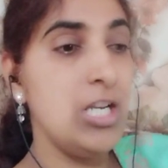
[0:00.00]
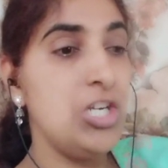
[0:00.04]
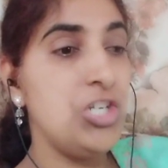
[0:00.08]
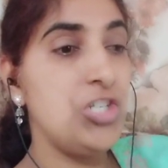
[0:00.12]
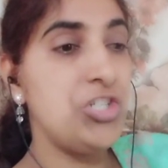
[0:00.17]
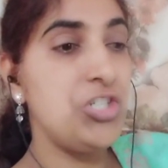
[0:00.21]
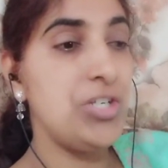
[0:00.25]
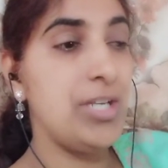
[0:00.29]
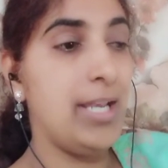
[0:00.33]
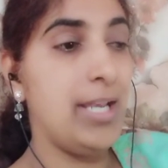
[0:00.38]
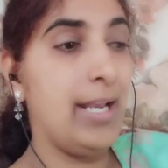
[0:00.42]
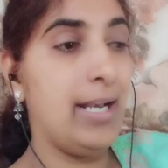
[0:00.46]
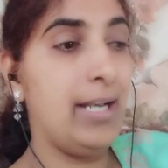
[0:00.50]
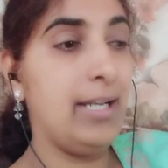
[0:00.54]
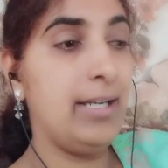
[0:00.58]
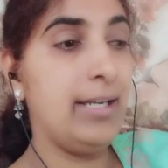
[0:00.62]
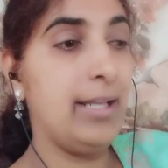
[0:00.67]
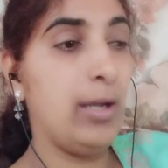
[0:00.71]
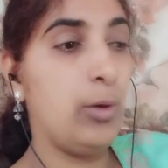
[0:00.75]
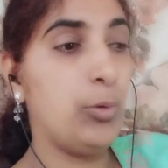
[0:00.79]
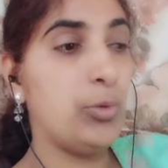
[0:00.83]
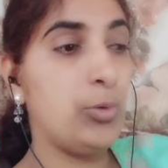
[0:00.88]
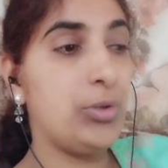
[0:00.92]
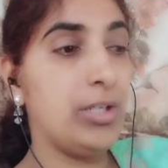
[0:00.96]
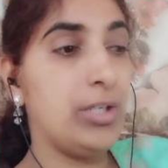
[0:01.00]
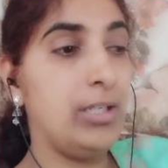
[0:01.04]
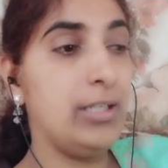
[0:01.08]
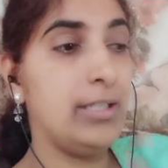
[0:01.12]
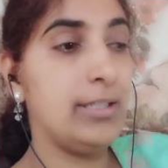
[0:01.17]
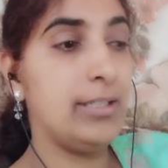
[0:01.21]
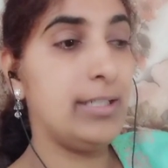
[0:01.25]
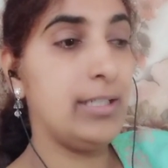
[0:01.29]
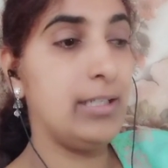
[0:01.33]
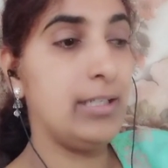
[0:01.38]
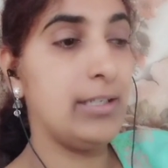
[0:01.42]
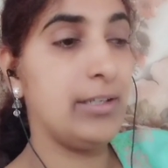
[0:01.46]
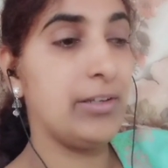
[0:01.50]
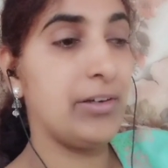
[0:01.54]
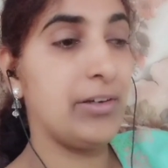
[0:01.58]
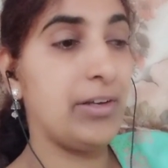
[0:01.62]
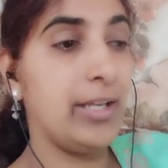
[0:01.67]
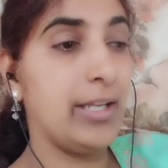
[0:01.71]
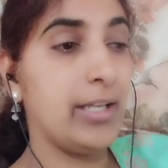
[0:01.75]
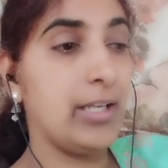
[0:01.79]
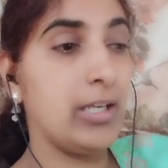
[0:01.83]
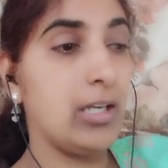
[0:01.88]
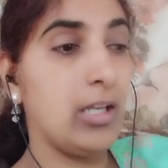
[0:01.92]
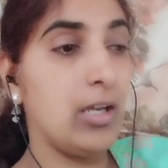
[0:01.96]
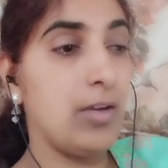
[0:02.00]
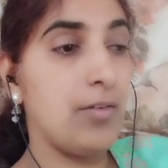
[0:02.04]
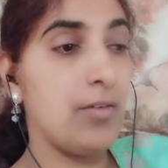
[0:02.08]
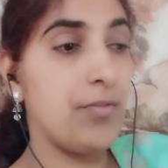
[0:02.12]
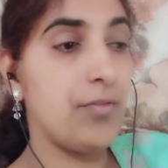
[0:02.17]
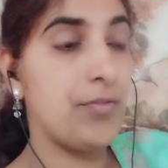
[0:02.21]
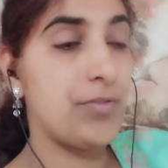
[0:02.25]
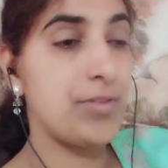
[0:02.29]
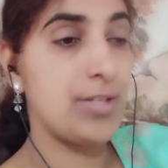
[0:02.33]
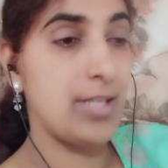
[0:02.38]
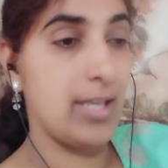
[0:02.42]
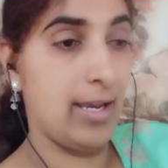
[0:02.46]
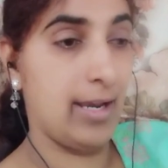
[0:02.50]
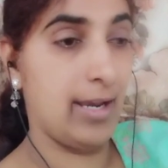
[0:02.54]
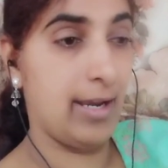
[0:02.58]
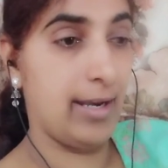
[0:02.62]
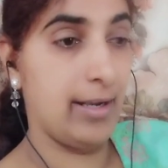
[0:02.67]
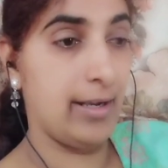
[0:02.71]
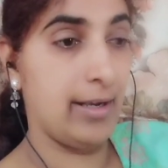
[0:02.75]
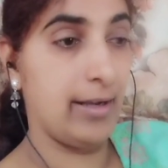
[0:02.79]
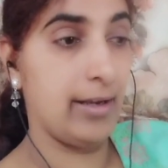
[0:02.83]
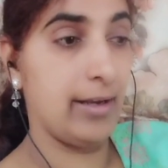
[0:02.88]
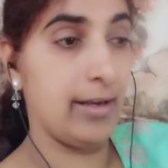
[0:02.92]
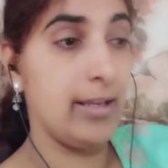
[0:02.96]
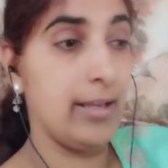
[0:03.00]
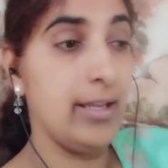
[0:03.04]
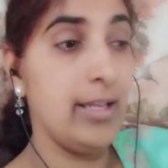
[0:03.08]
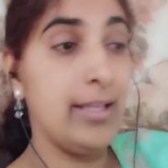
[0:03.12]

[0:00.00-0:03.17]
she held out a little grey gloved hand.